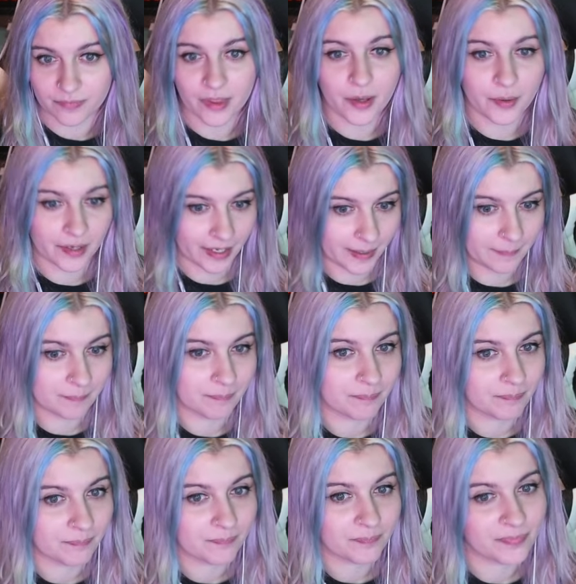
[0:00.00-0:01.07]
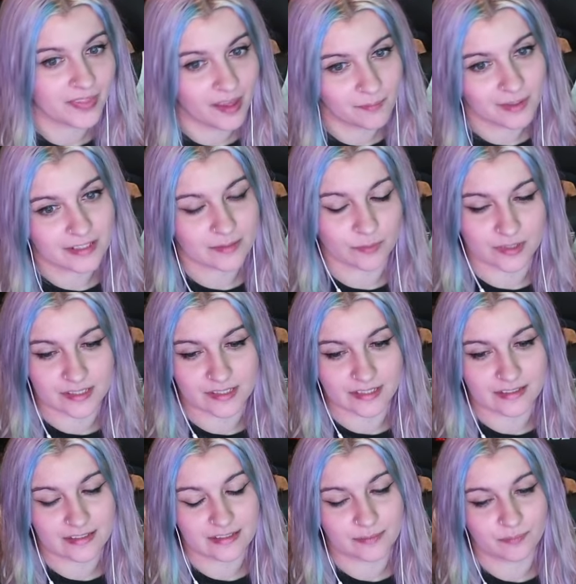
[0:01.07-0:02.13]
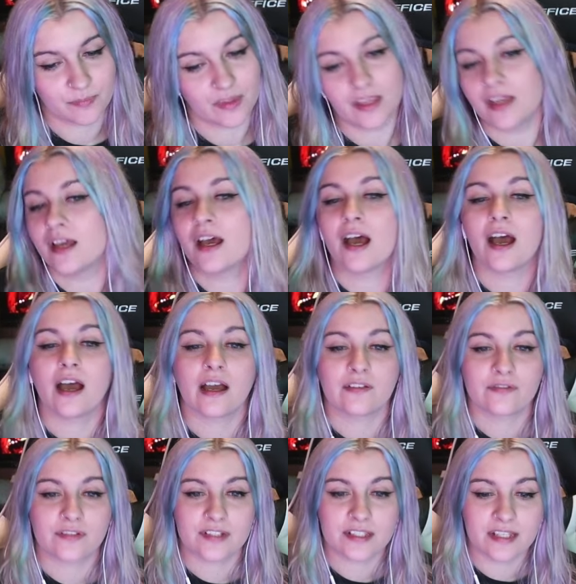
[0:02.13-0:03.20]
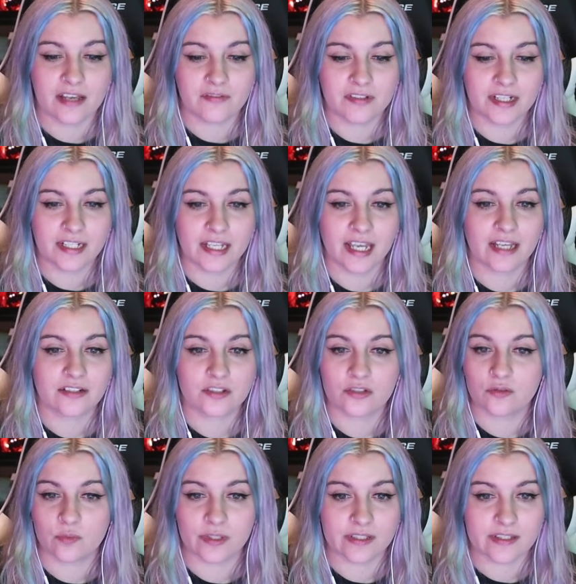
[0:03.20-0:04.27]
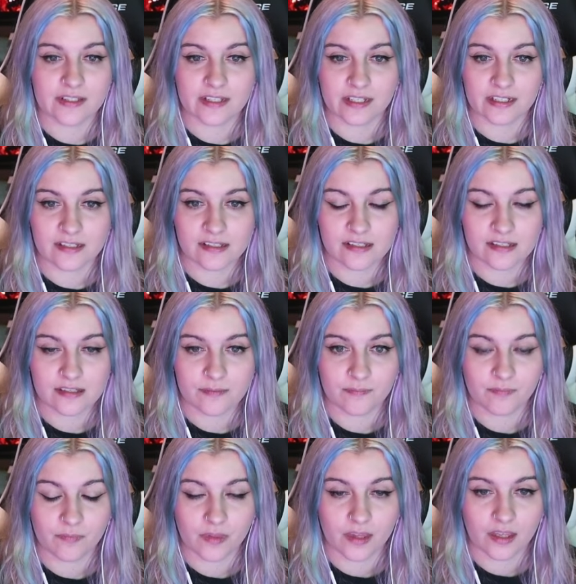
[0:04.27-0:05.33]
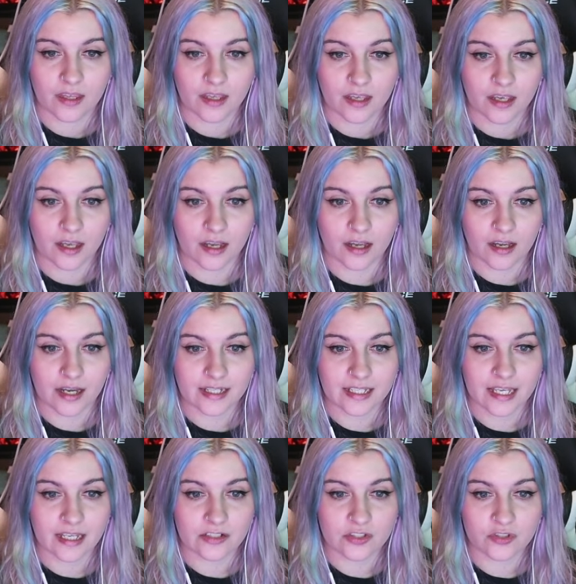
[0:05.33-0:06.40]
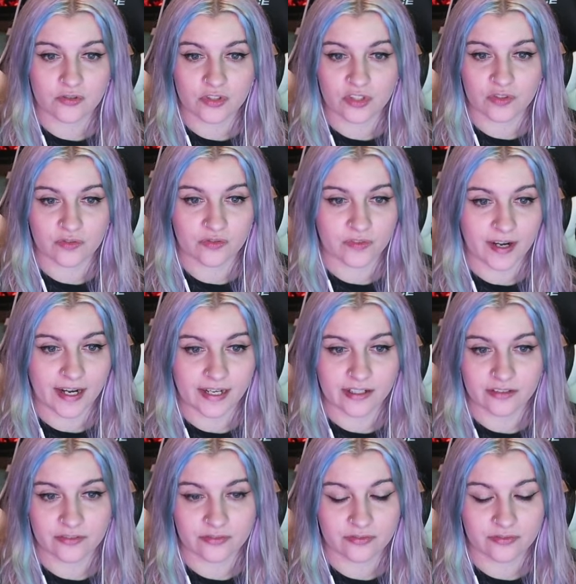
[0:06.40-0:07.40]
Okay, that makes more sense. For 7, I can't do 1, 6. I can't do 2, 5.